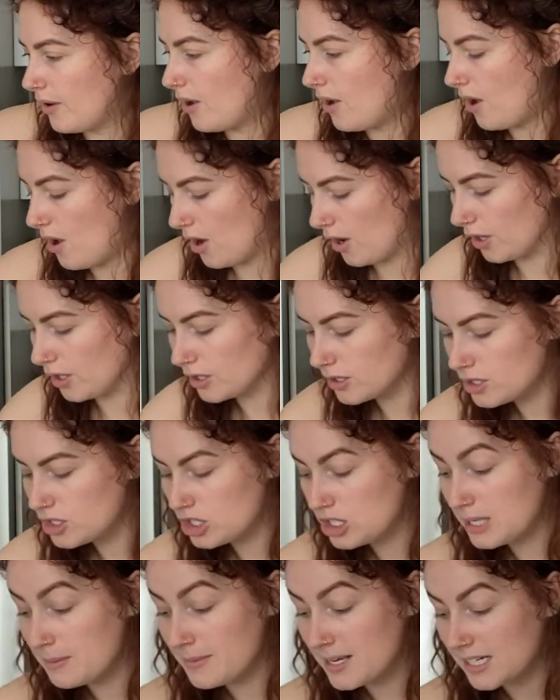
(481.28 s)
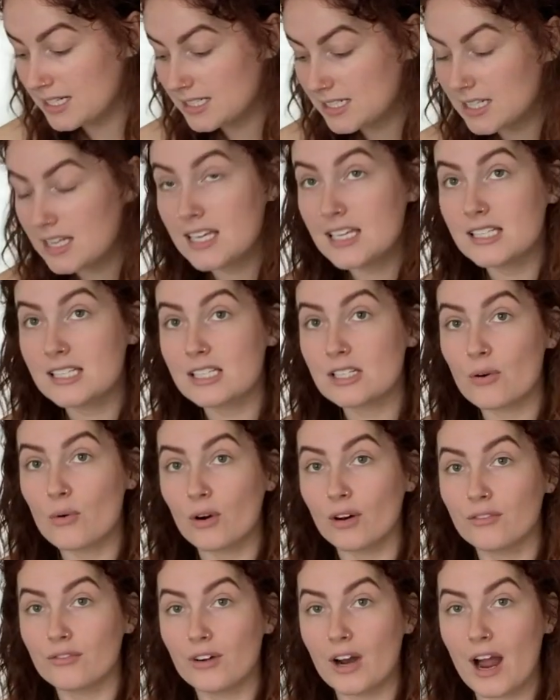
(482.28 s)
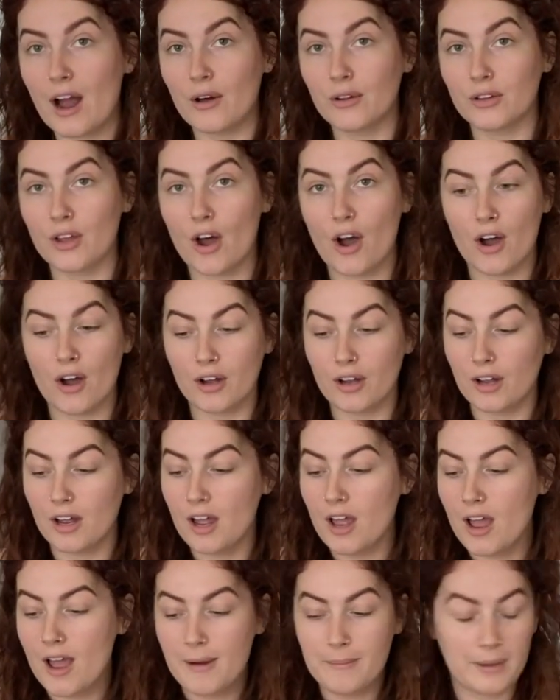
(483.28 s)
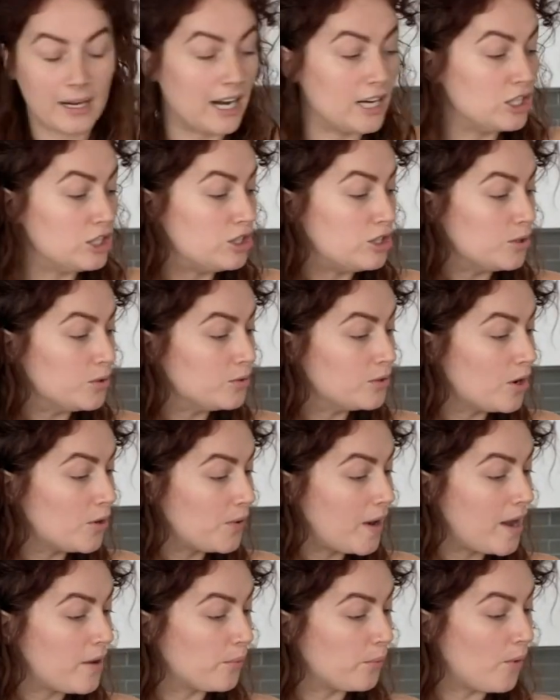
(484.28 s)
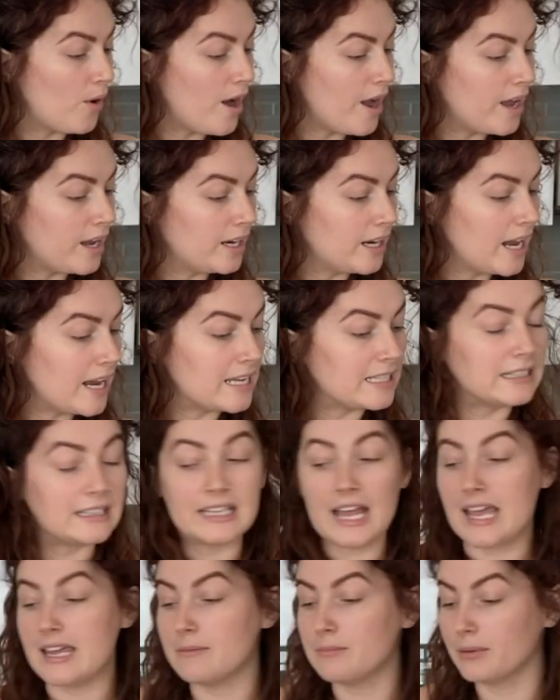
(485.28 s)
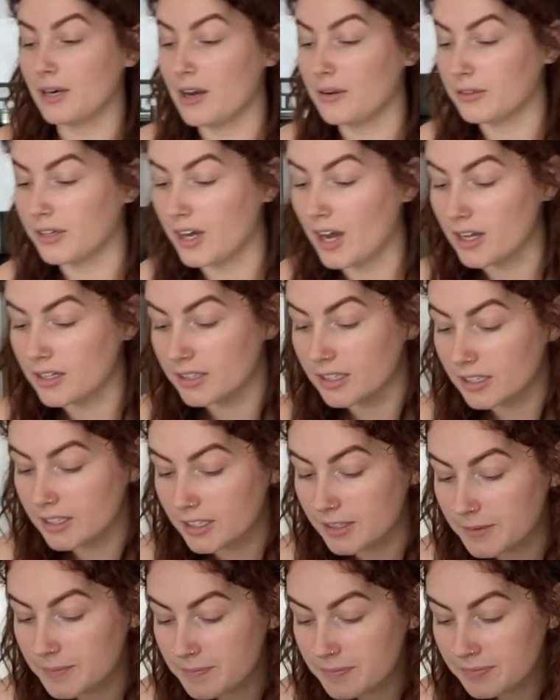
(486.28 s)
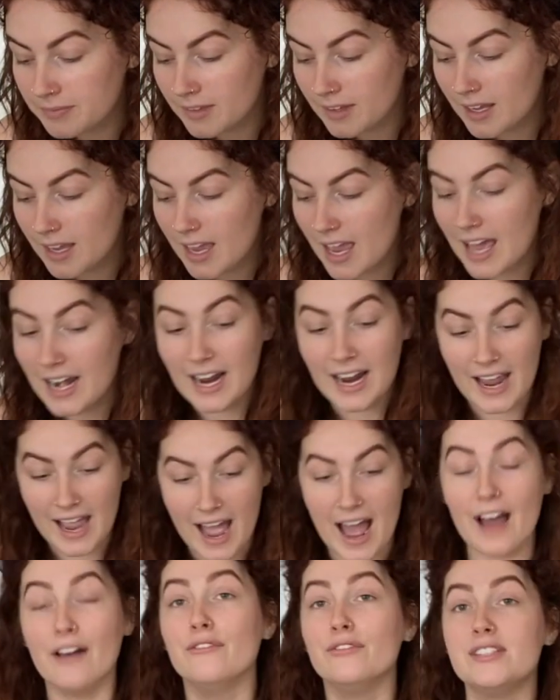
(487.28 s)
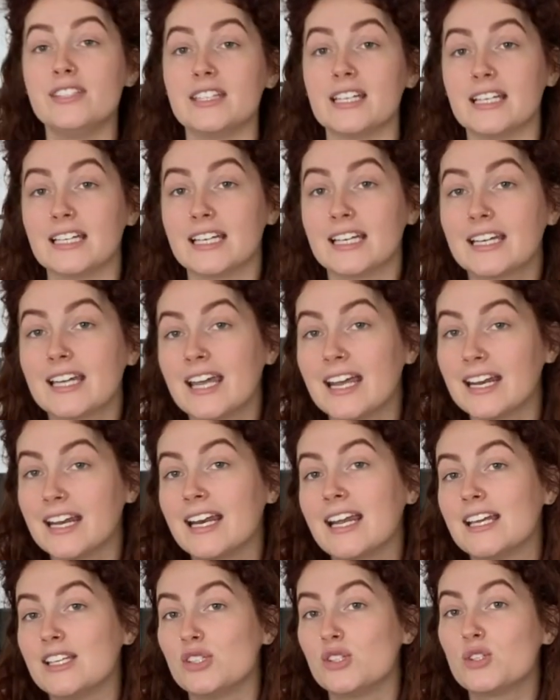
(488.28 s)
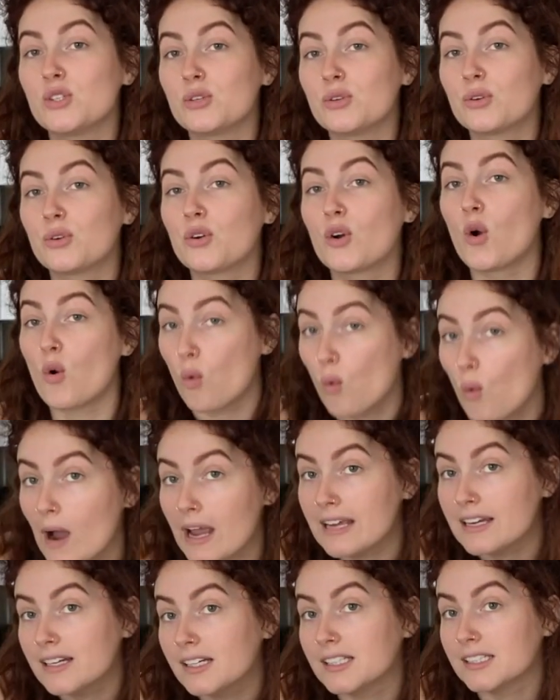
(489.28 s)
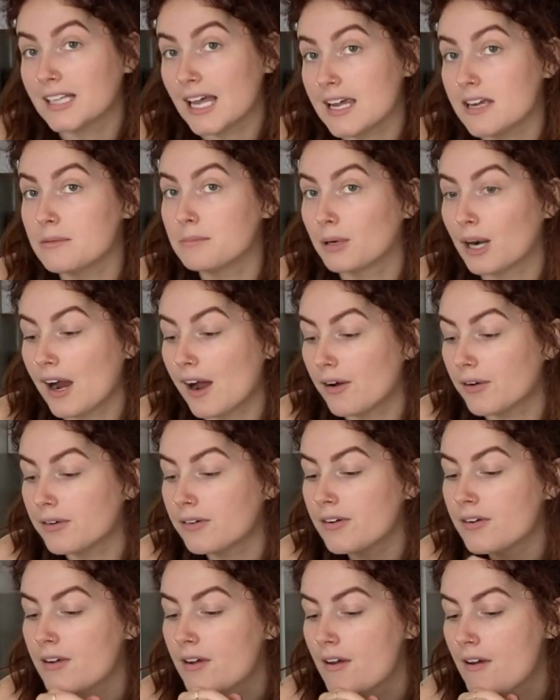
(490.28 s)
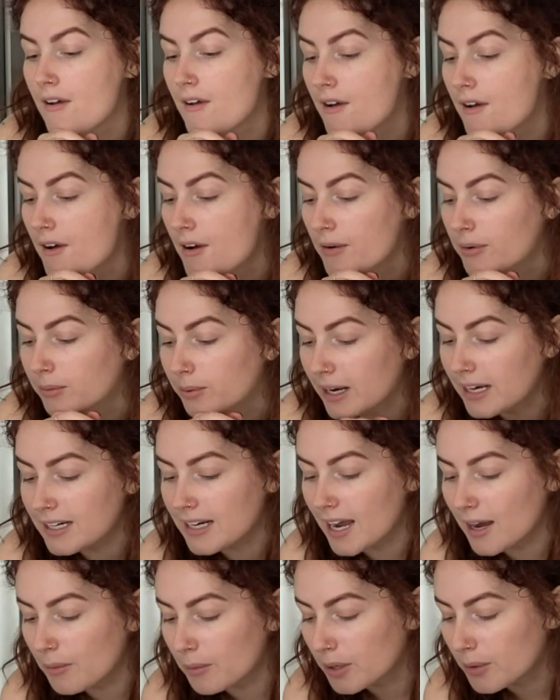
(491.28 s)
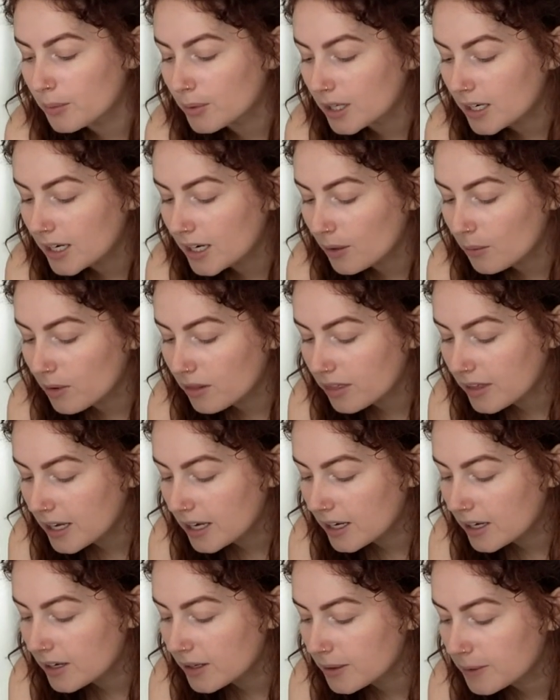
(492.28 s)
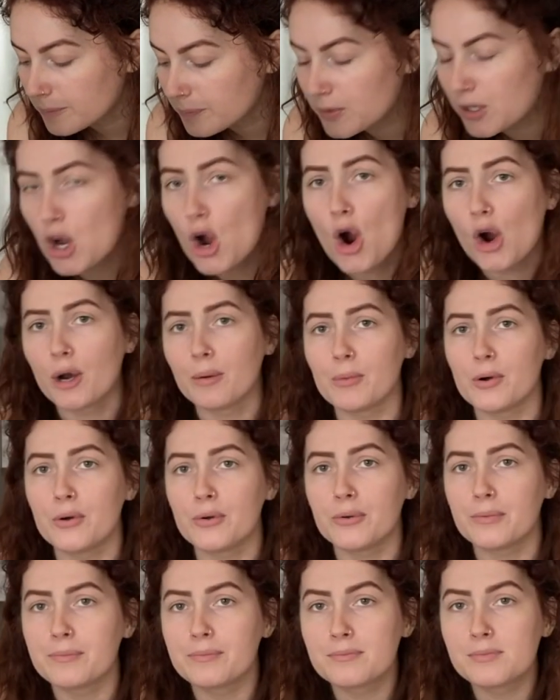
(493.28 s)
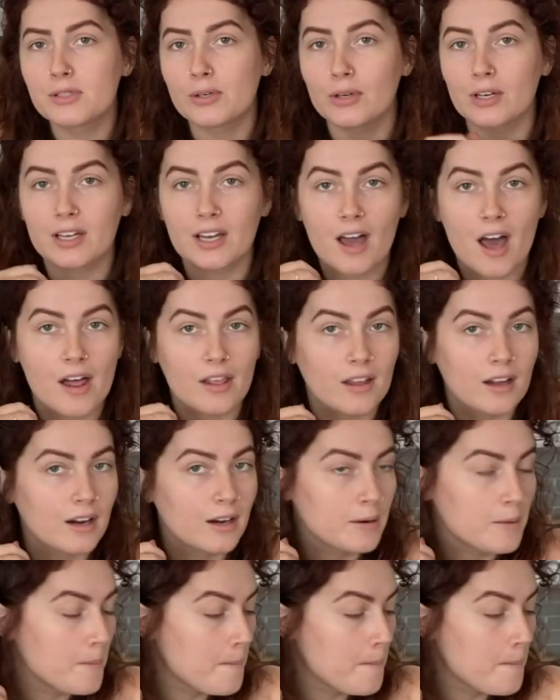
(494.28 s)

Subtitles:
hard she mixed this or for how long, but I do know I want a light brown color, and I have seen it, and it is quite a light brown. Right now we're working with like a caramel sort of color.